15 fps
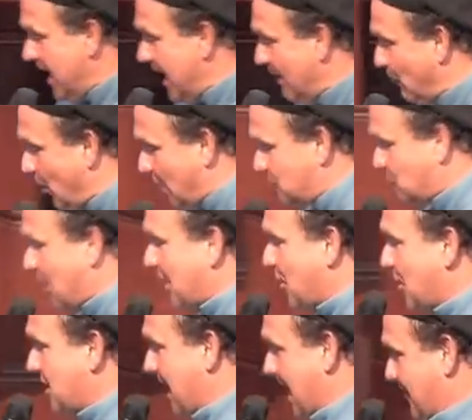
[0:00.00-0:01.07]
and walked right
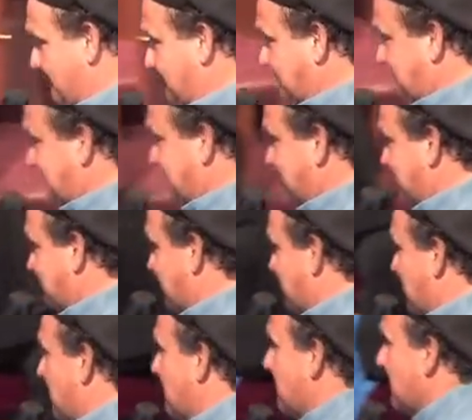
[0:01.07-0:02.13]
on down
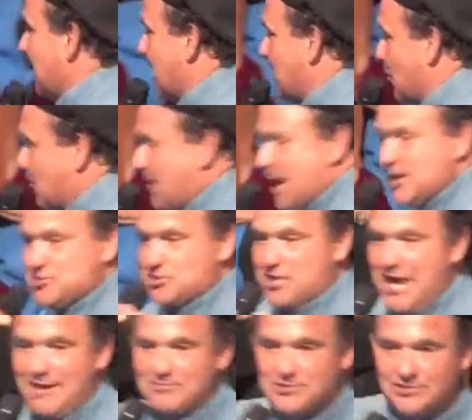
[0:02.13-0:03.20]
and nobody
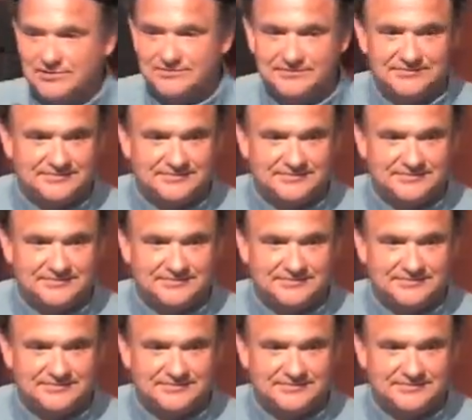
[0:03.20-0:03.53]
stopped her.